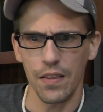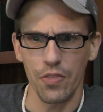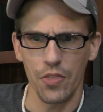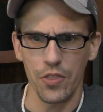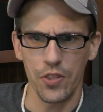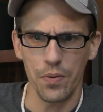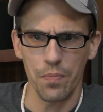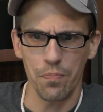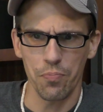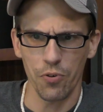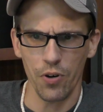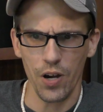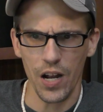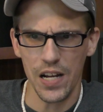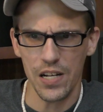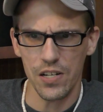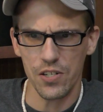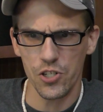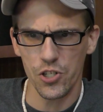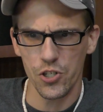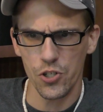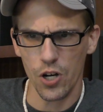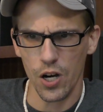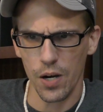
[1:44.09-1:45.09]
The bright,
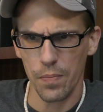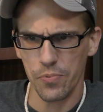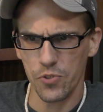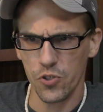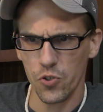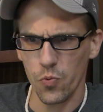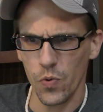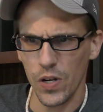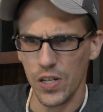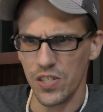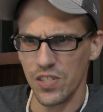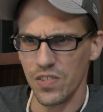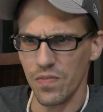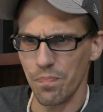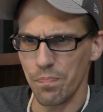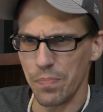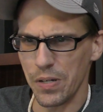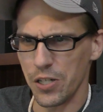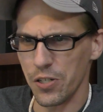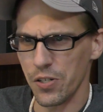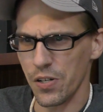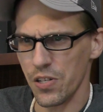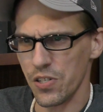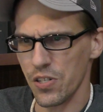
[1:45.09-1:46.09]
sharp twist of
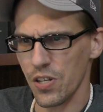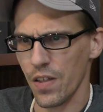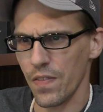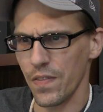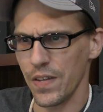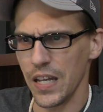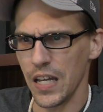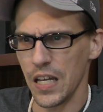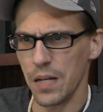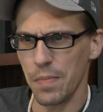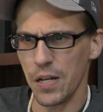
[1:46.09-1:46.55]
bitterness on the end